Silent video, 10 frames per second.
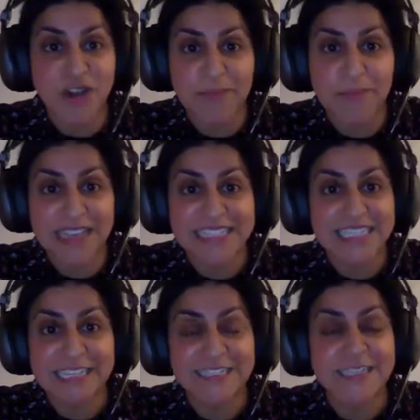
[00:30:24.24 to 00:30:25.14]
track
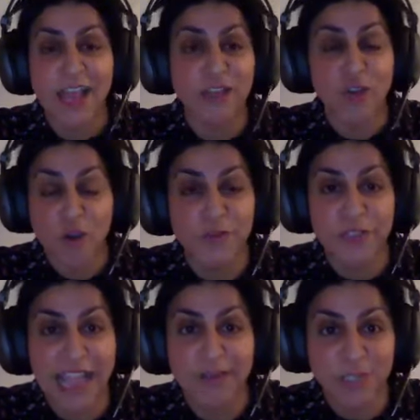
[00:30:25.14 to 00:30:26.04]
basis at Yeovil
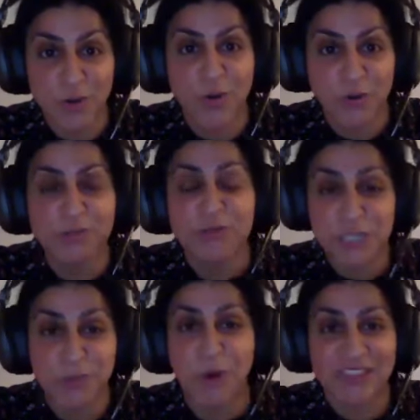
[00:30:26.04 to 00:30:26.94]
County court, which
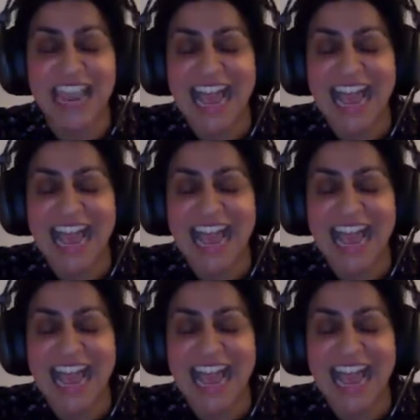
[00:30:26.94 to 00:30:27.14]
is what the